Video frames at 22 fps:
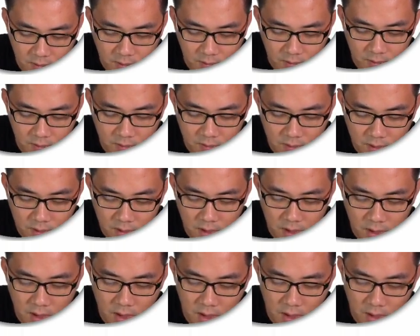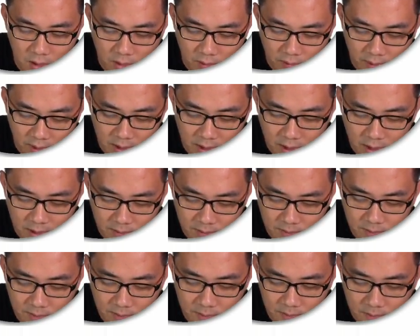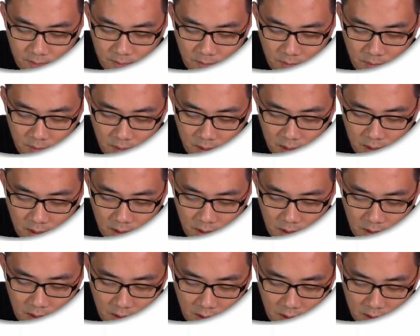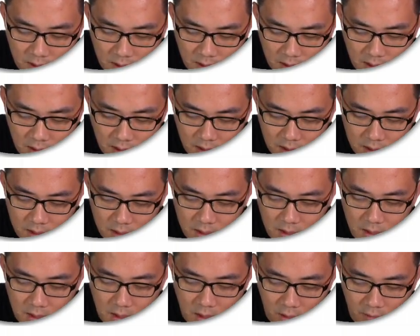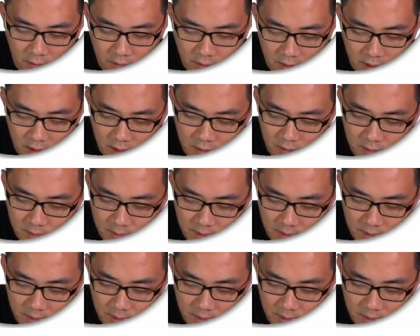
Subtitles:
2, gradient of the curve will